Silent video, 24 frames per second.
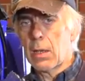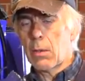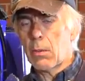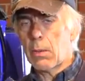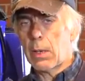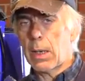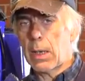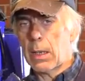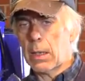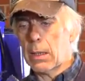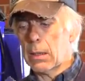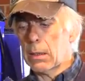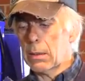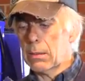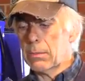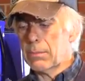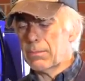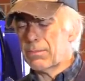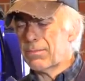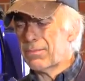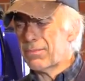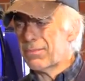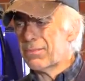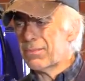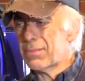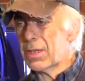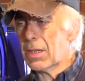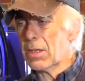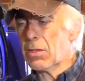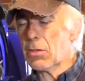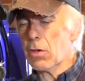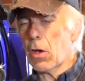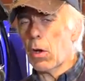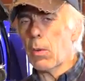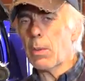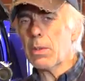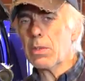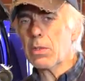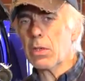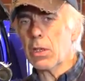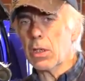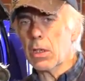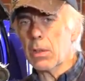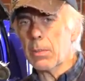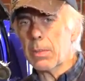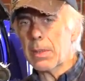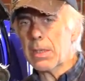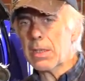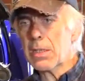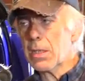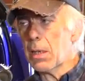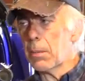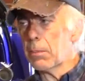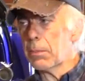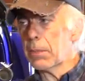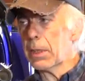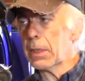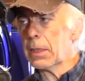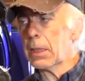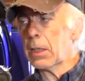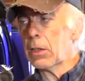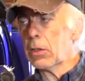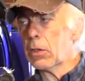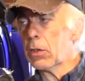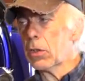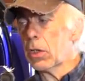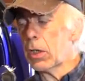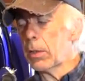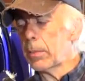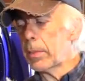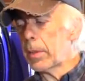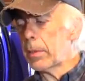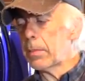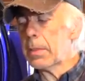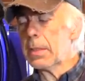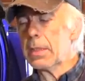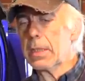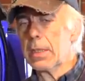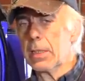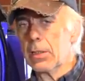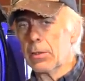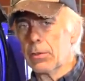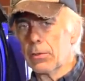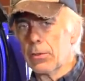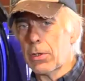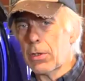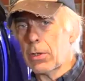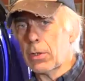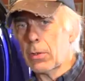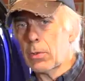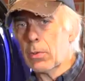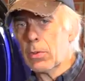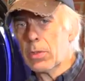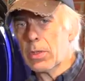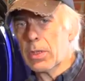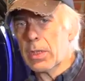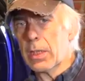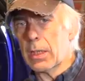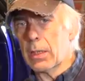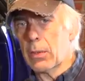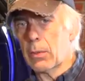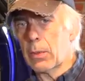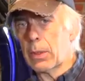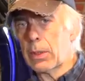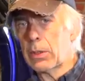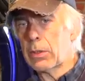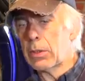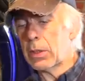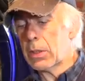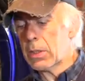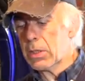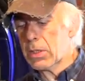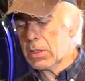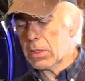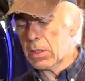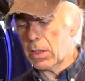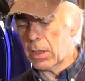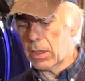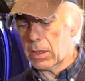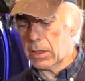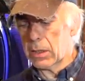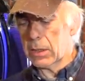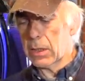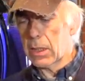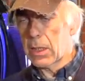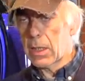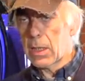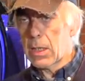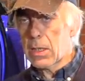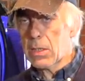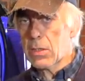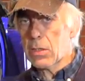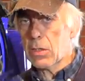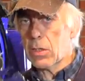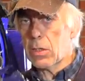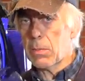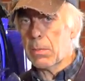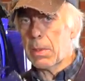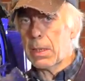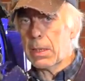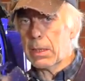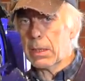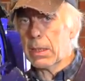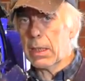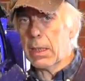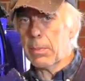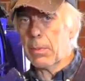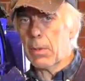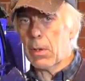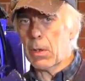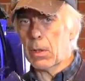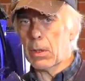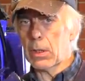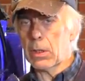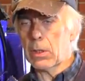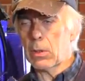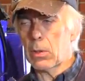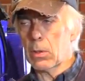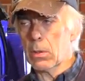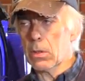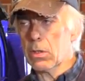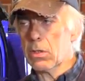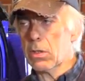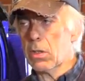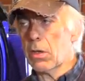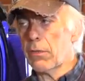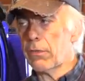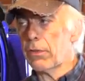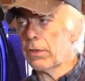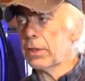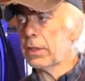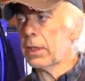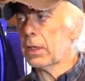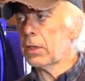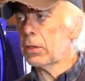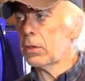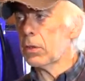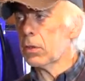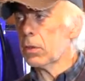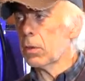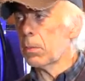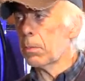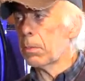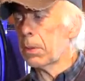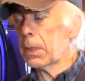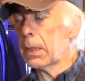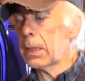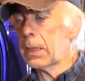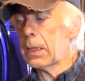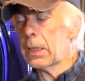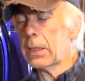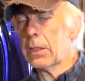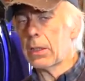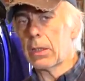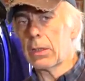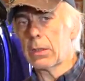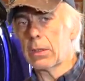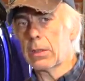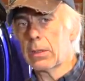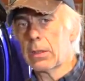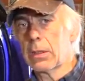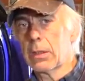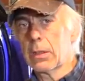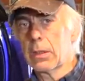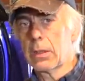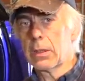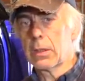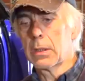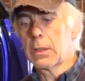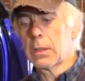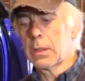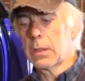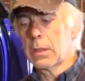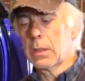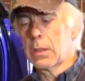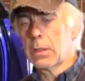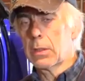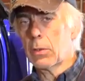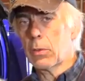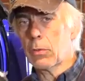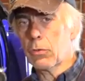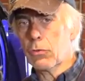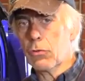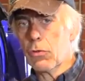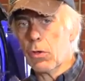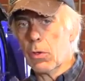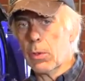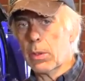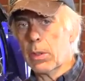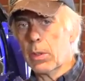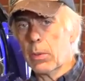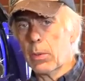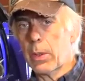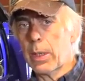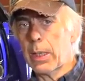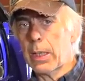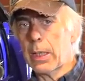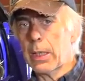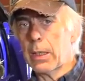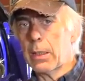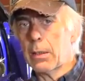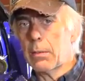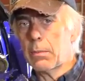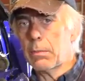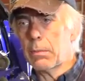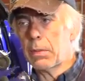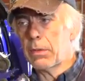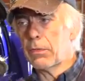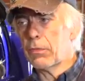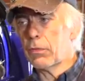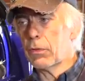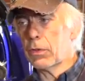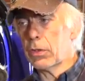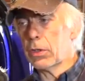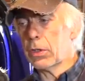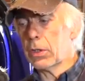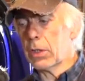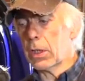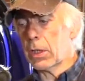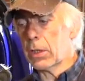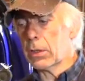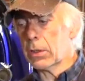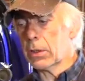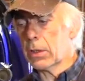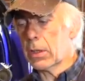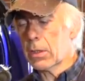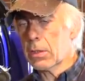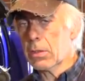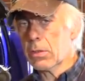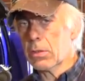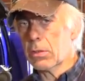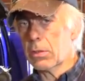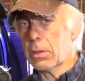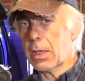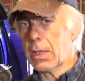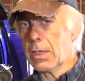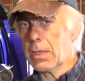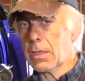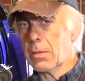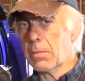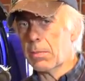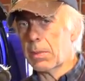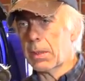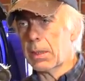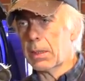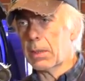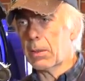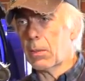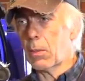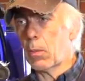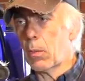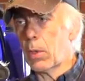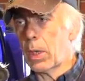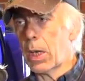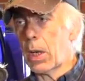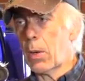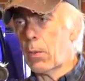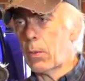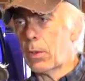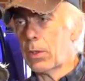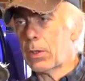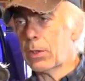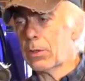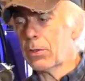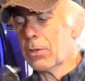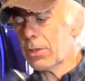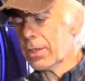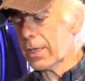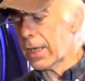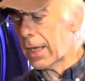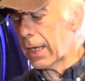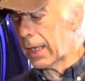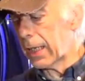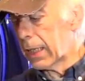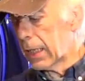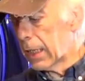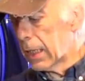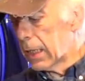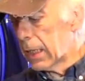Well, there's always going to be something that you're going to be missing on a new sill when you install it. So you better keep all the old stuff until you're completely done. Don't throw it away before you're done. So that's a bit what I wanted to say.